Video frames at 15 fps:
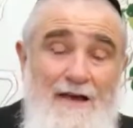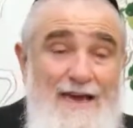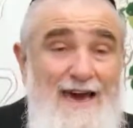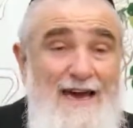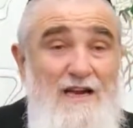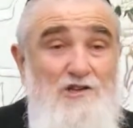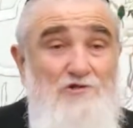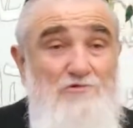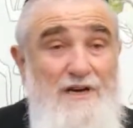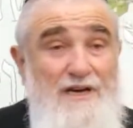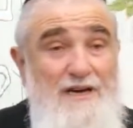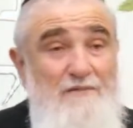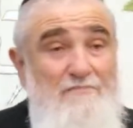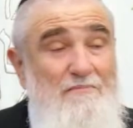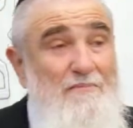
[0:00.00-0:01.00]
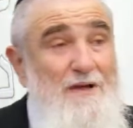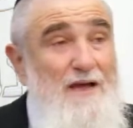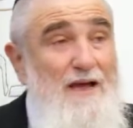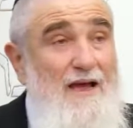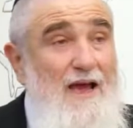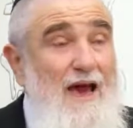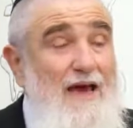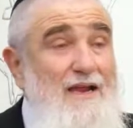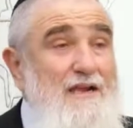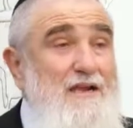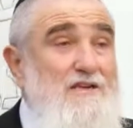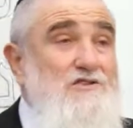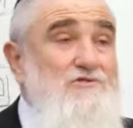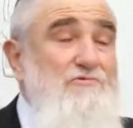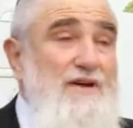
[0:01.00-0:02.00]
He had a dream, and in
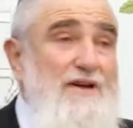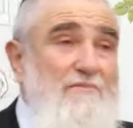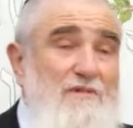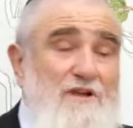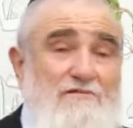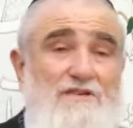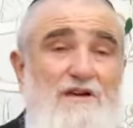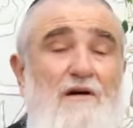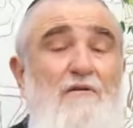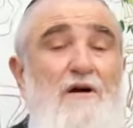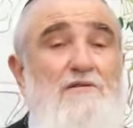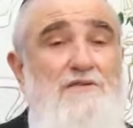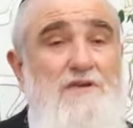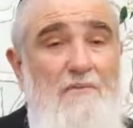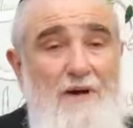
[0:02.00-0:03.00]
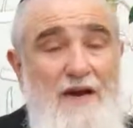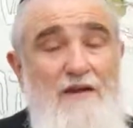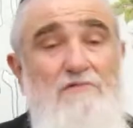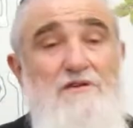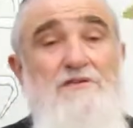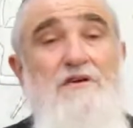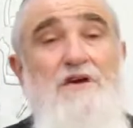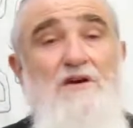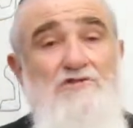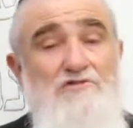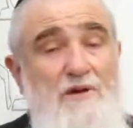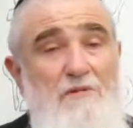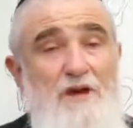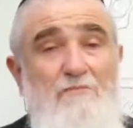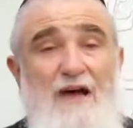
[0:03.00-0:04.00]
this dream, was some, somebody was
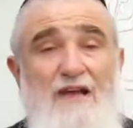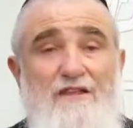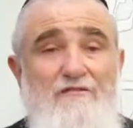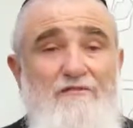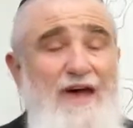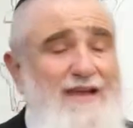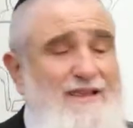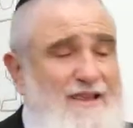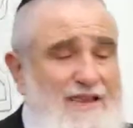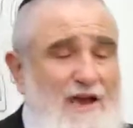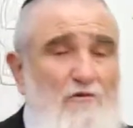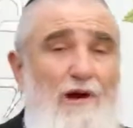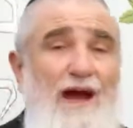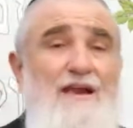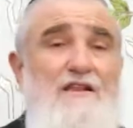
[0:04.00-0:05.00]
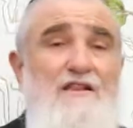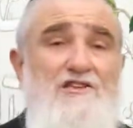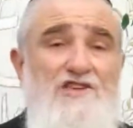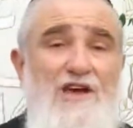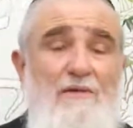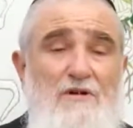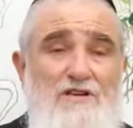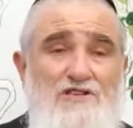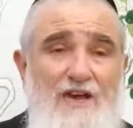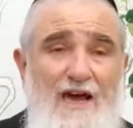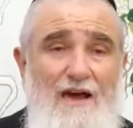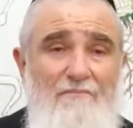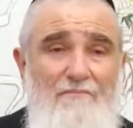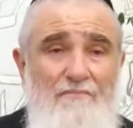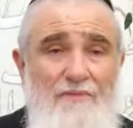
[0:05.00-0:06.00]
dreaming about the fact that they're writing the Shem
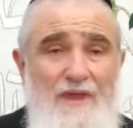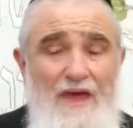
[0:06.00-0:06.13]
Hashem,